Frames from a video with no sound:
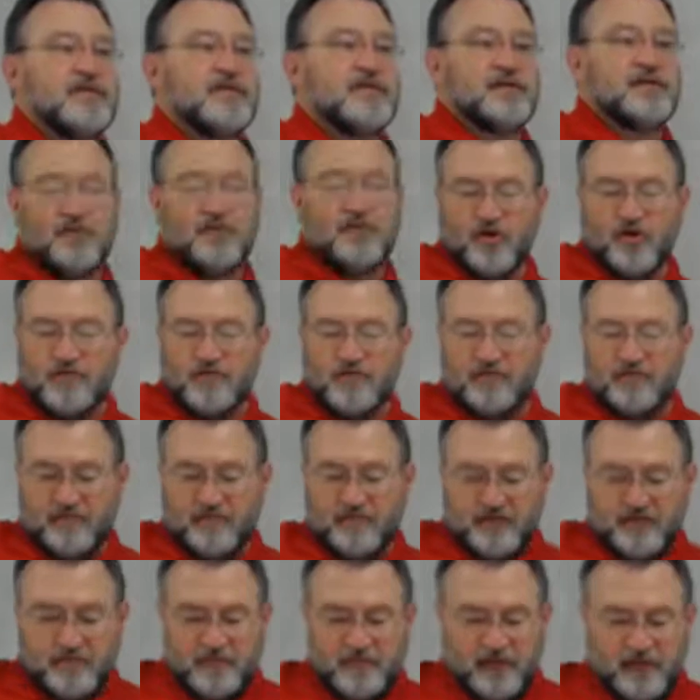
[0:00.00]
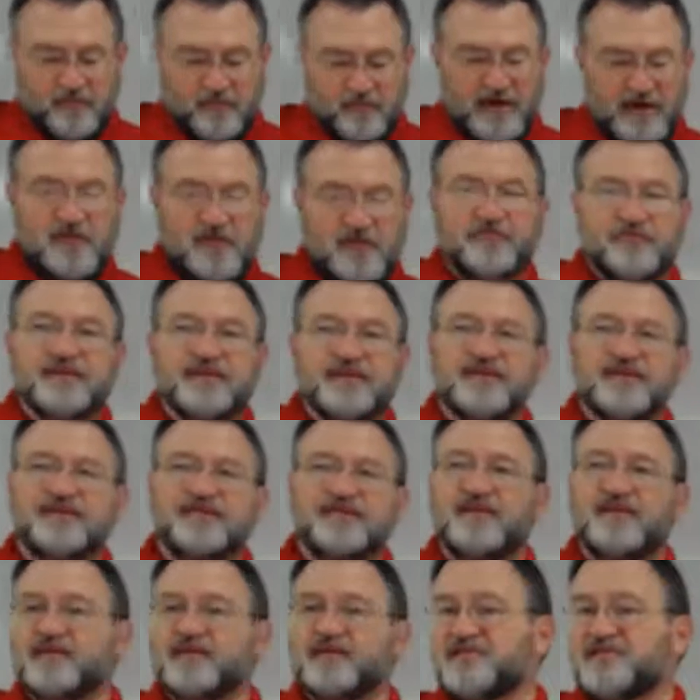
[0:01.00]
and the term in the middle of page
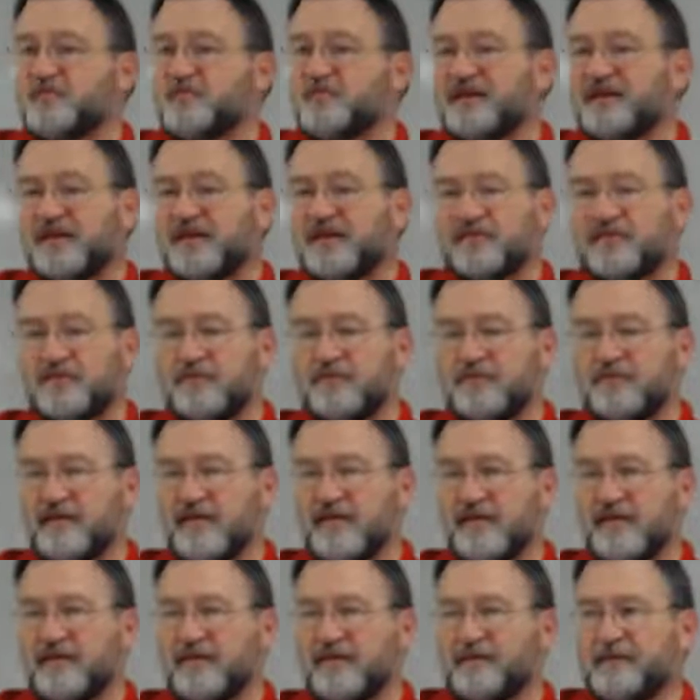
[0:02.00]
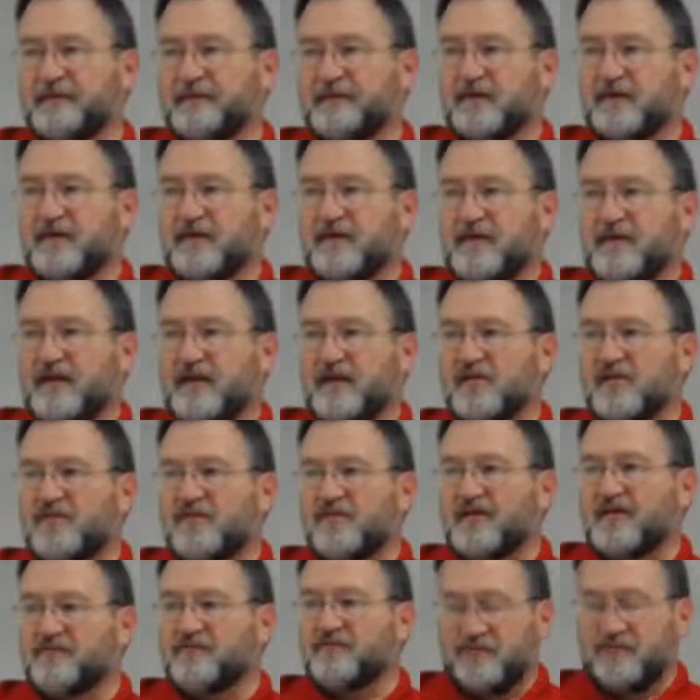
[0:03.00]
319, I said we'd get to it today,
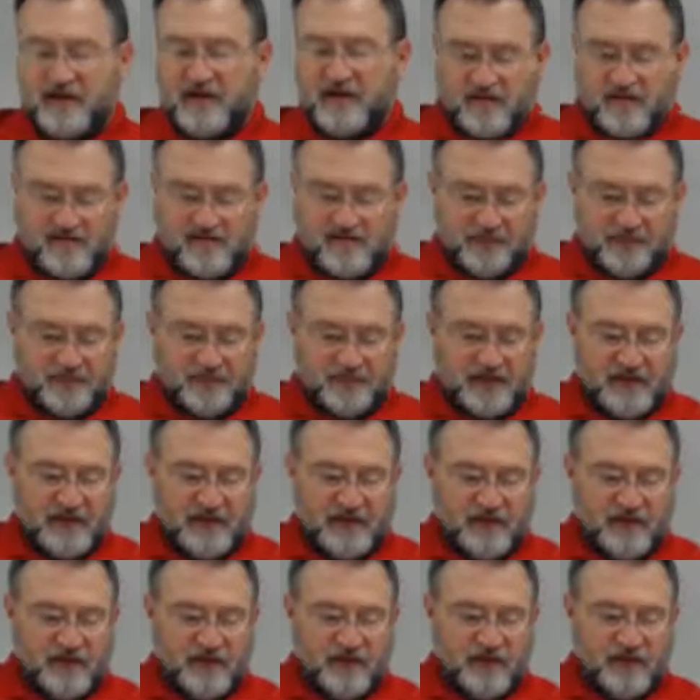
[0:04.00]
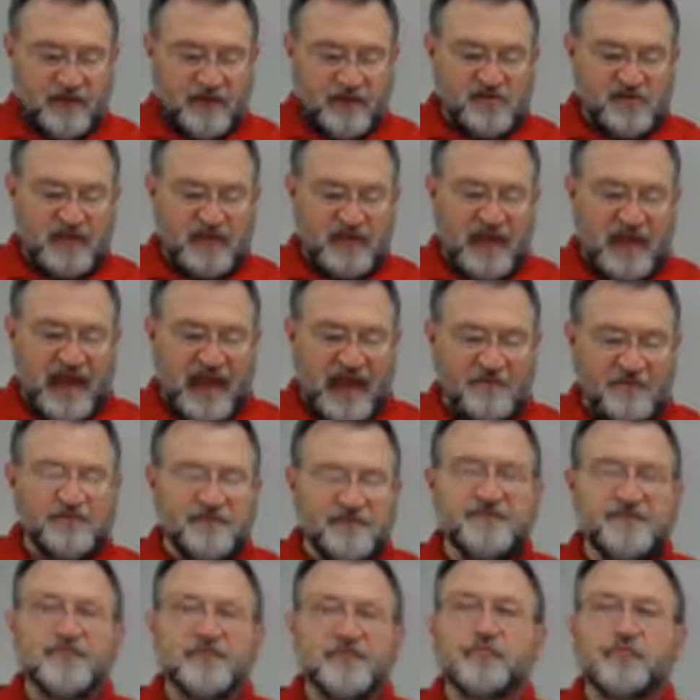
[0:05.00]
is that phrase, you see,
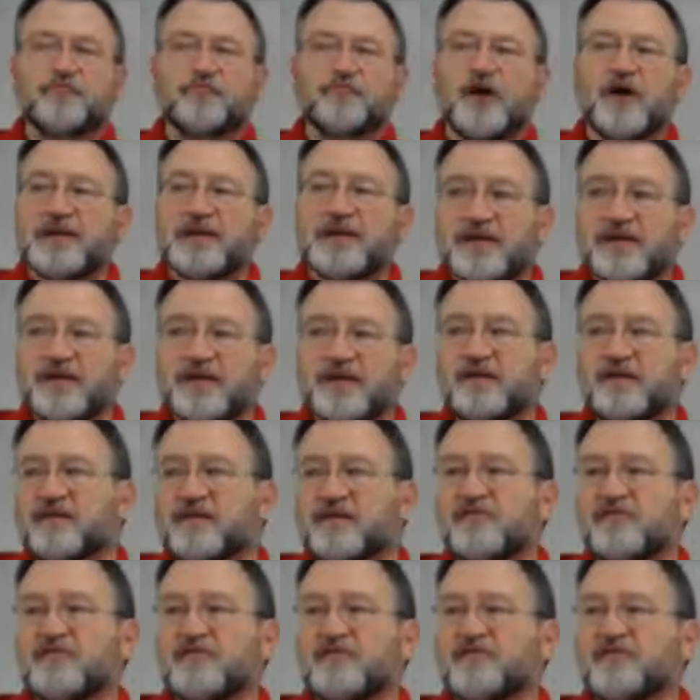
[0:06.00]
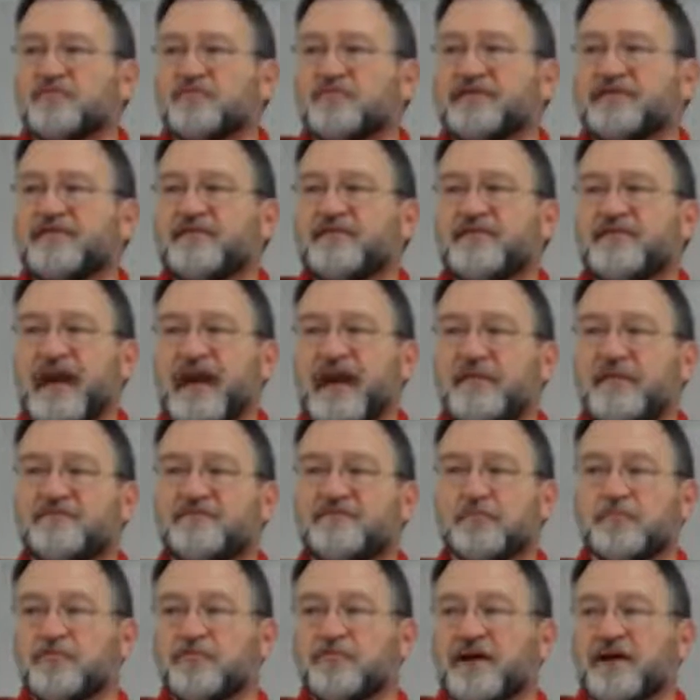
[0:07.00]
amphiprotic. That's the way it's pronounced,
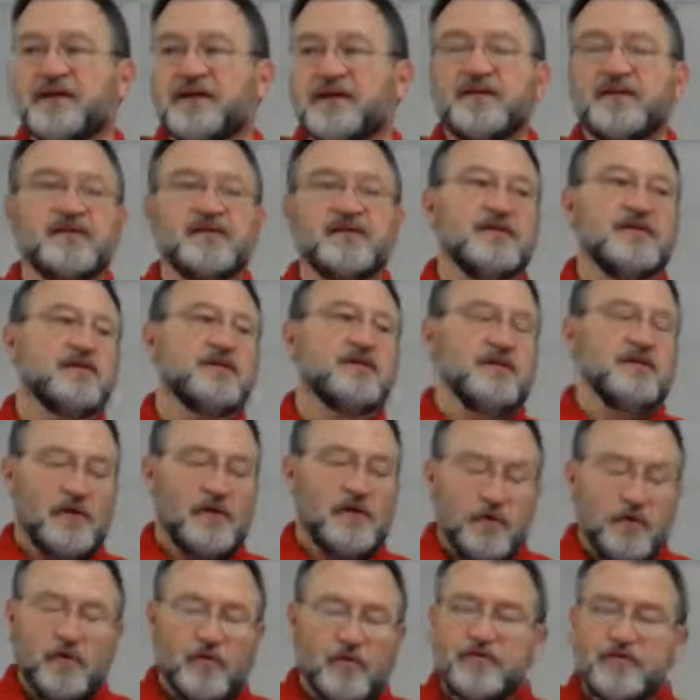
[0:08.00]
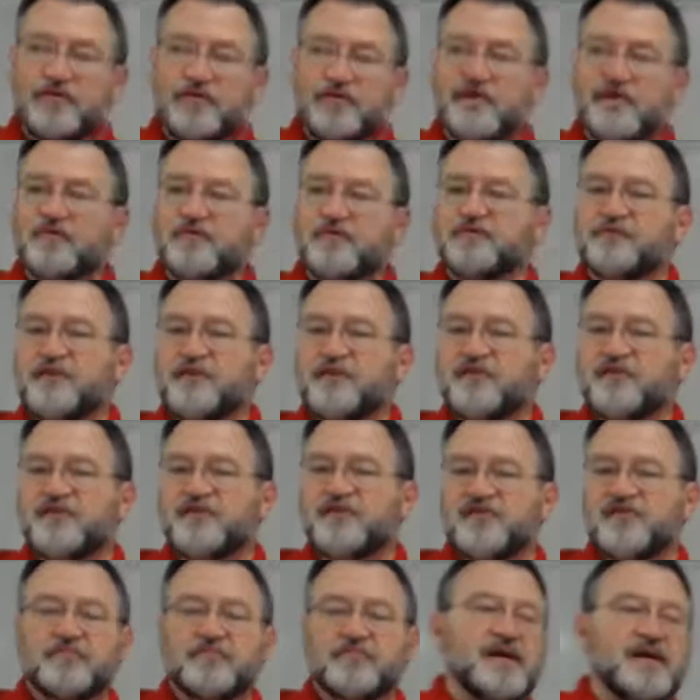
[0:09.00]
amphiprotic. Another
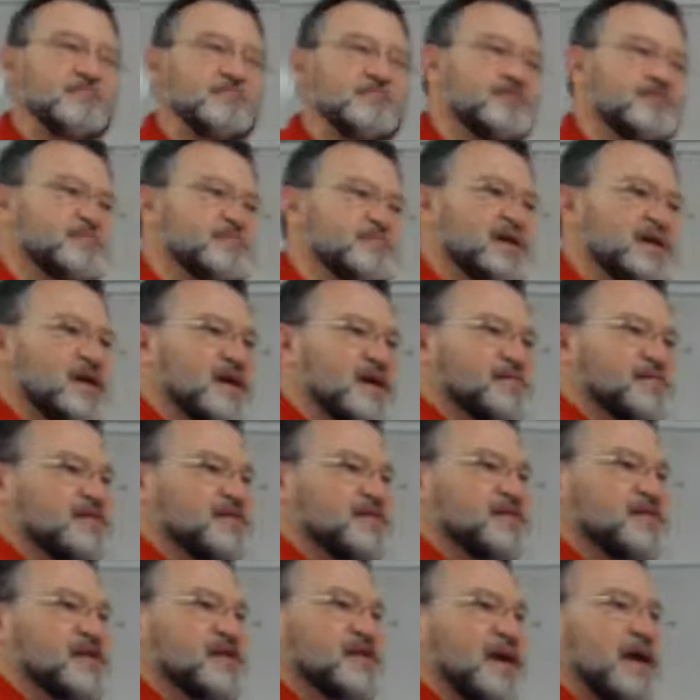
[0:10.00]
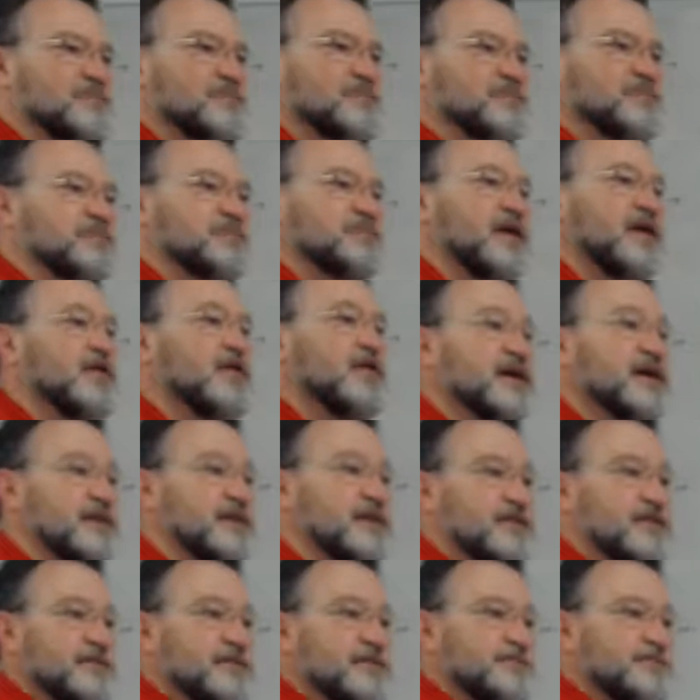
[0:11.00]
phrase that's sometimes used by chemists is
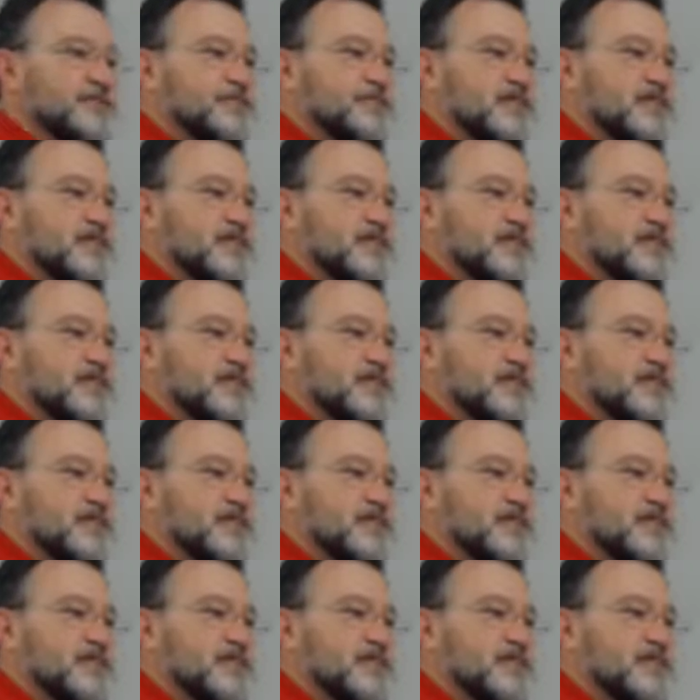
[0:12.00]
amphoteric.